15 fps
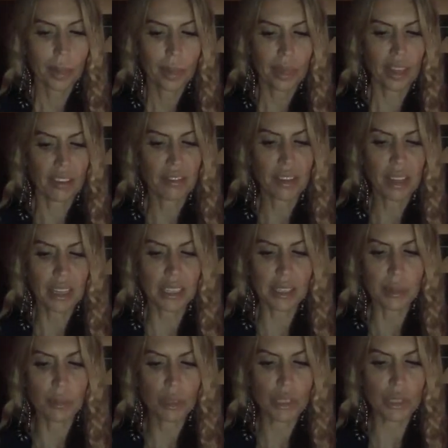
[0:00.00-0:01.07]
I feel like
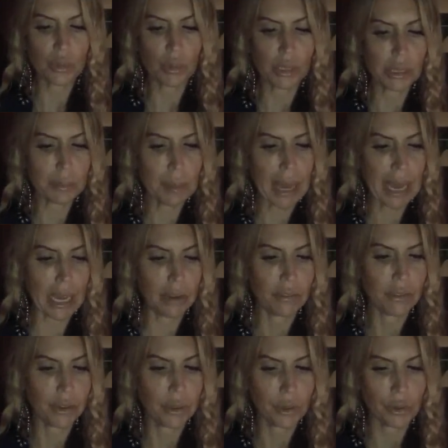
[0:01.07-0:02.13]
someone just wants paid
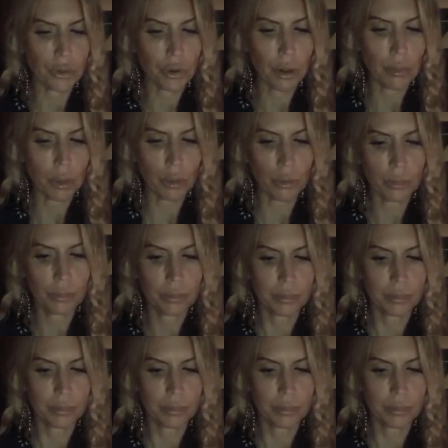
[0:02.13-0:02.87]
for their trouble.